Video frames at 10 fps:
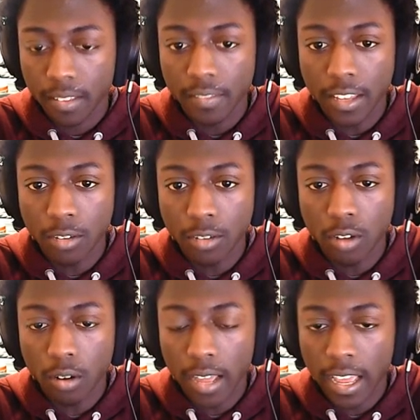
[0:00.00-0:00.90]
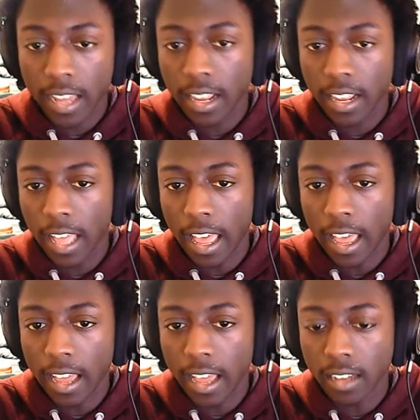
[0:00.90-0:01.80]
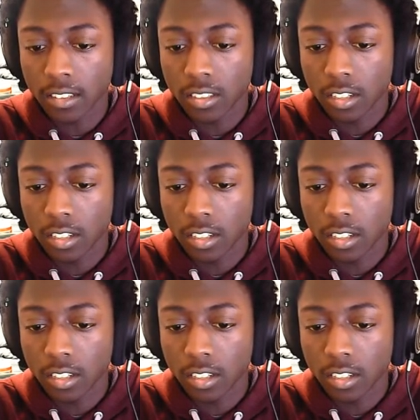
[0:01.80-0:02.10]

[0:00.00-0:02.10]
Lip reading: Then you go ahead and